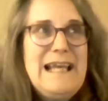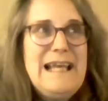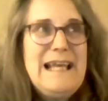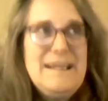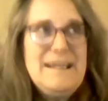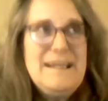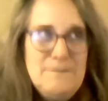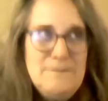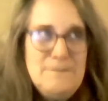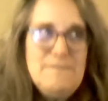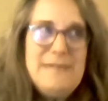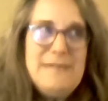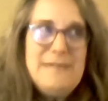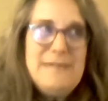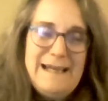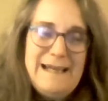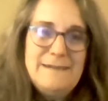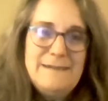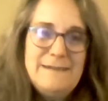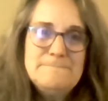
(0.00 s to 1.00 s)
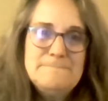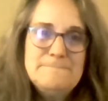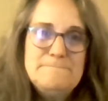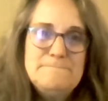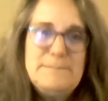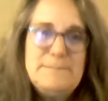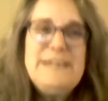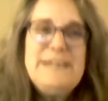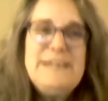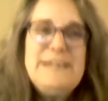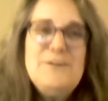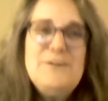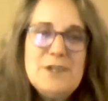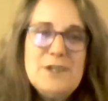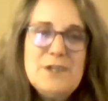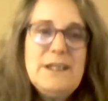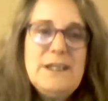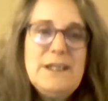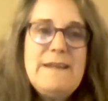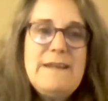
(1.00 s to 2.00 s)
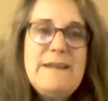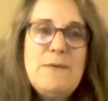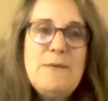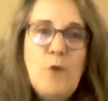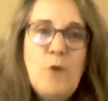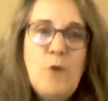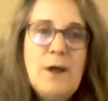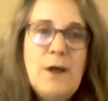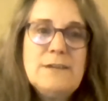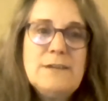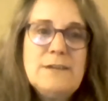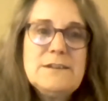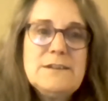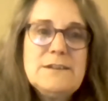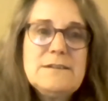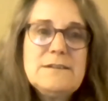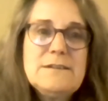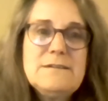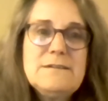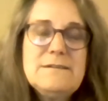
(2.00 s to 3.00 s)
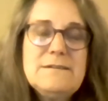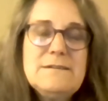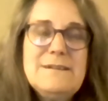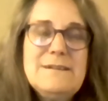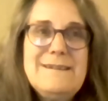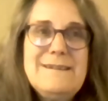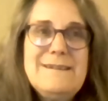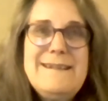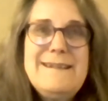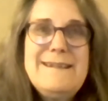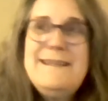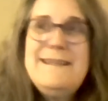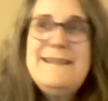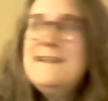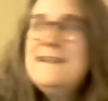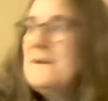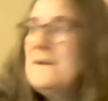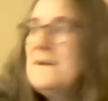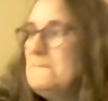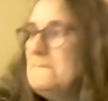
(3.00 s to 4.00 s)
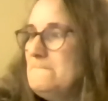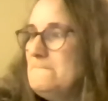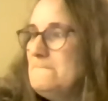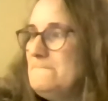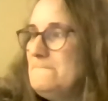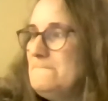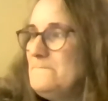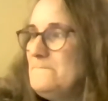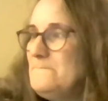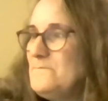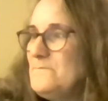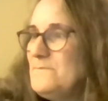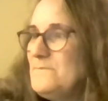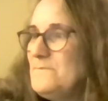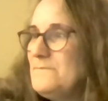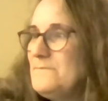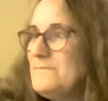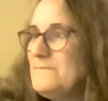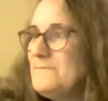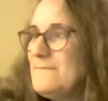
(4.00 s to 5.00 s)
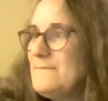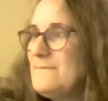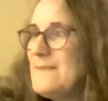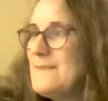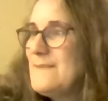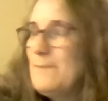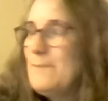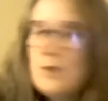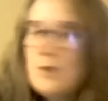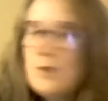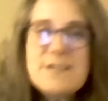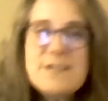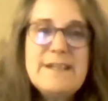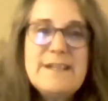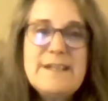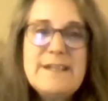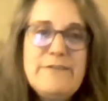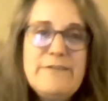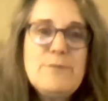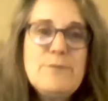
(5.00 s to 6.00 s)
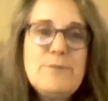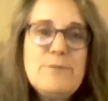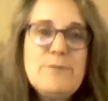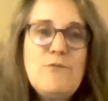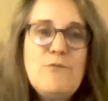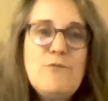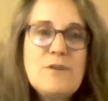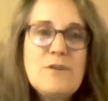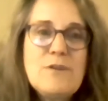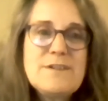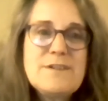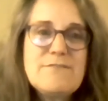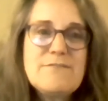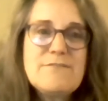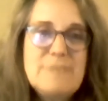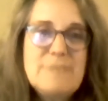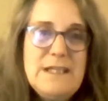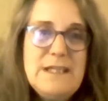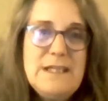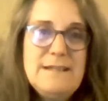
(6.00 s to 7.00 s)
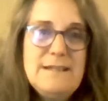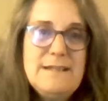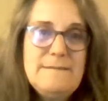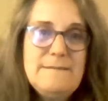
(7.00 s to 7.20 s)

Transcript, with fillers: And yeah, but usually they want the um, the books that everybody wants to read.